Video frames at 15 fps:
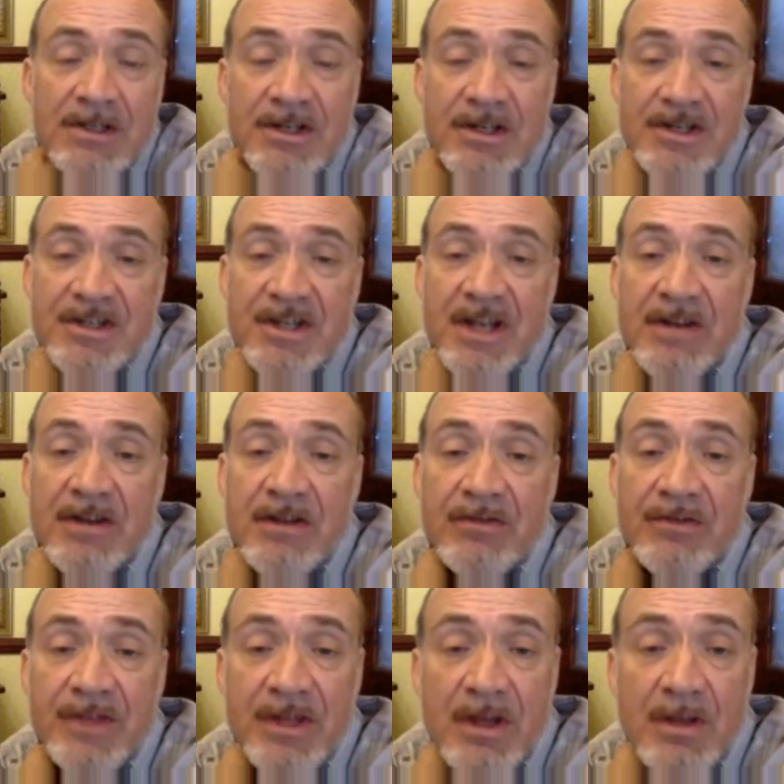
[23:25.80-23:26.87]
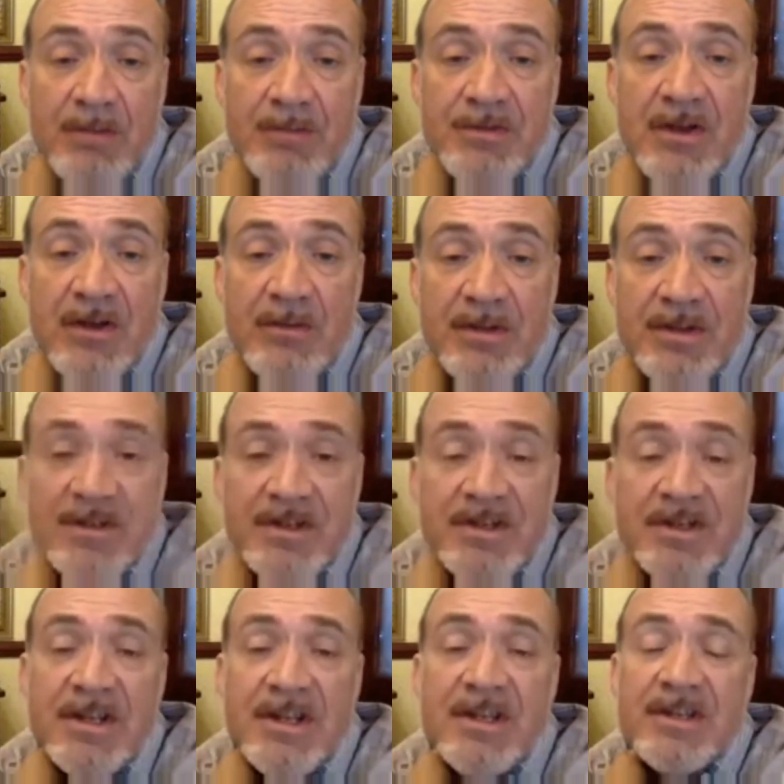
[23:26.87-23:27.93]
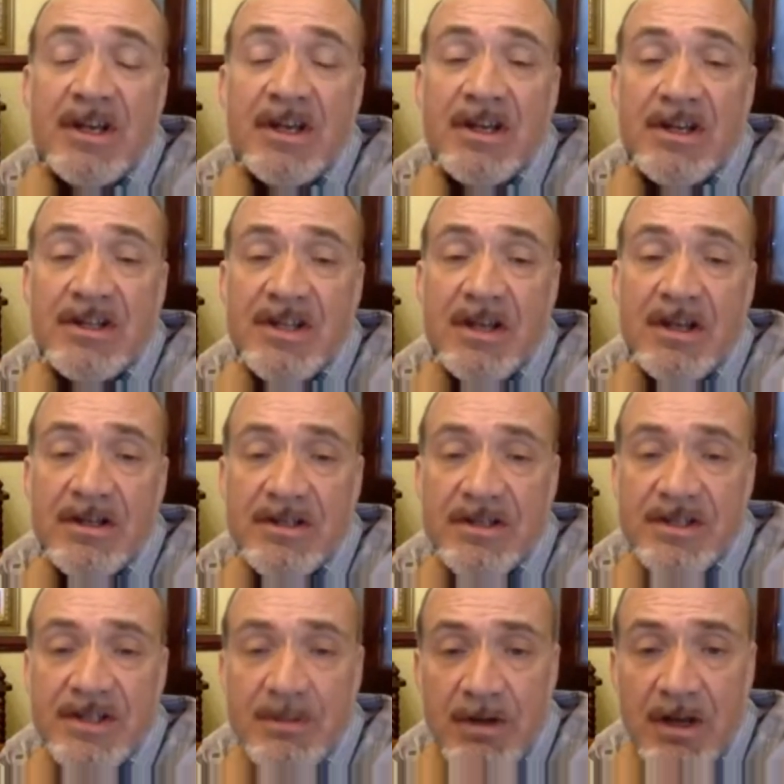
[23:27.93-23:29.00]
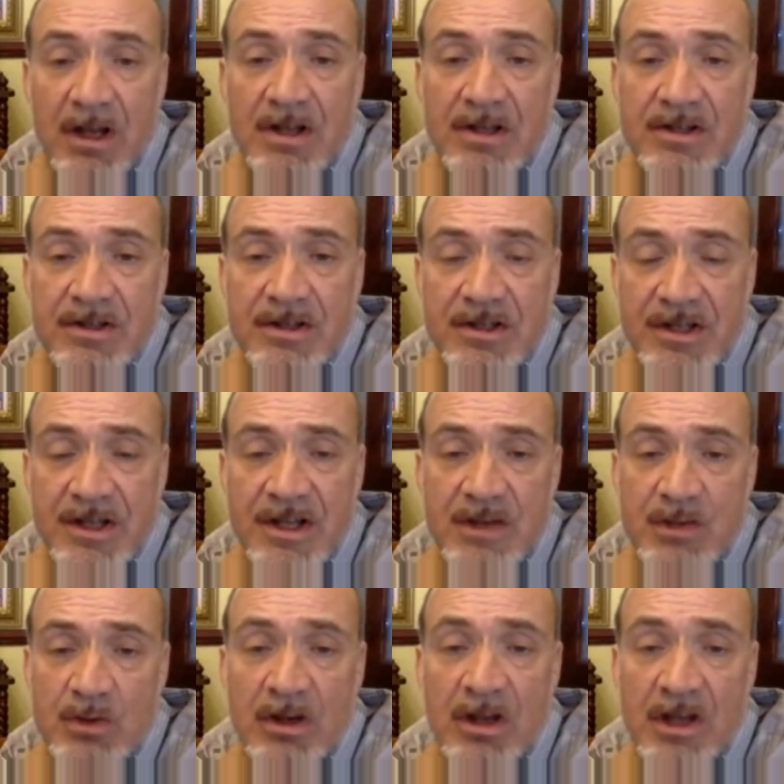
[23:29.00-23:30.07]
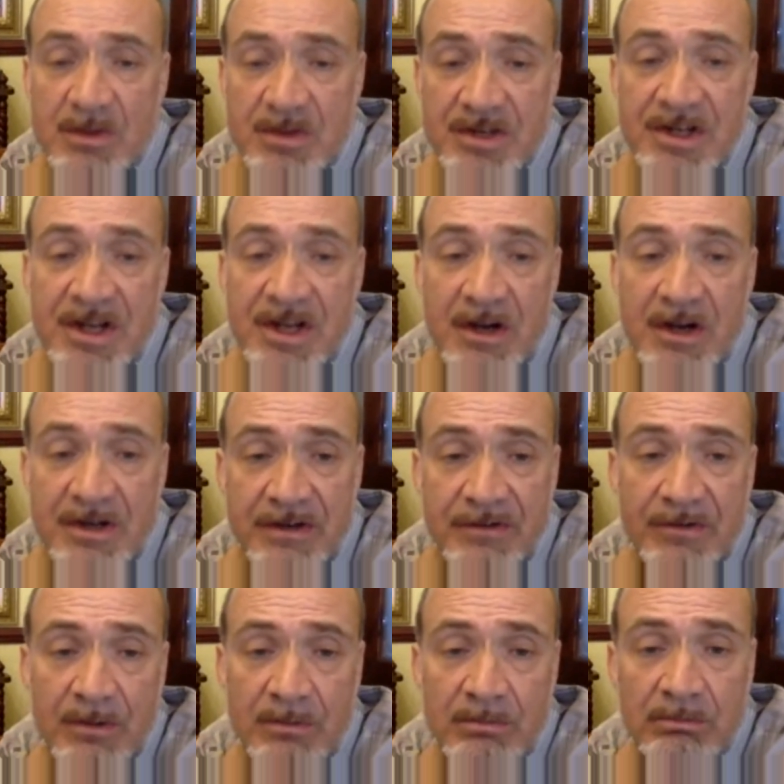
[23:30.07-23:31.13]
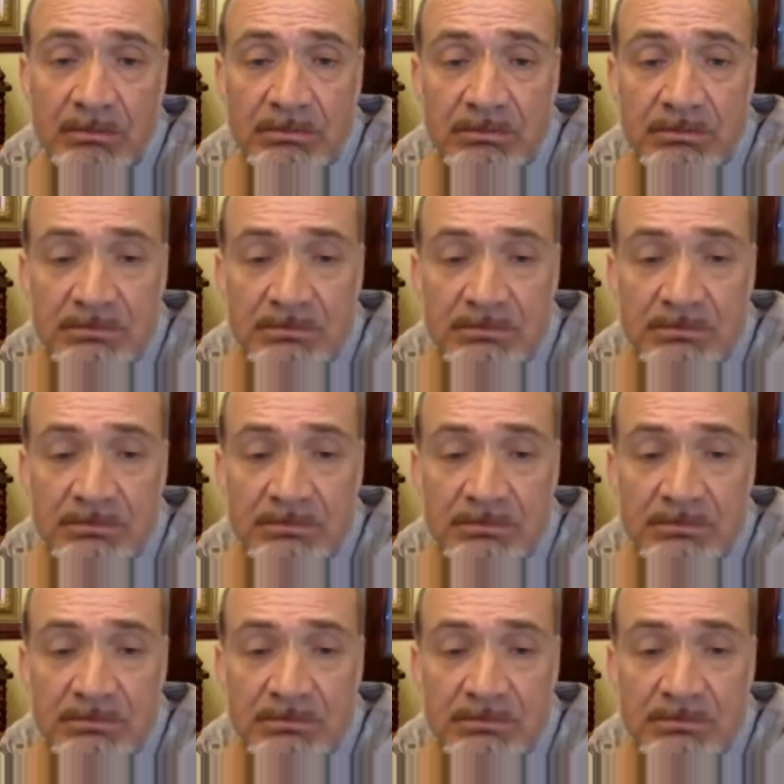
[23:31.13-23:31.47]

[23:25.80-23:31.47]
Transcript: Just saying that the observer is a subclass, as an actual class which is inherited from.